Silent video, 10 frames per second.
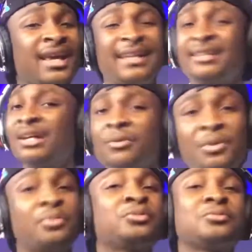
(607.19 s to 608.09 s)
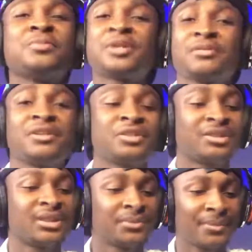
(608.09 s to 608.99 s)
Either way, both will make your
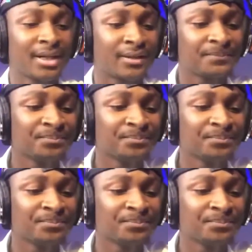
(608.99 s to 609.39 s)
relationships better.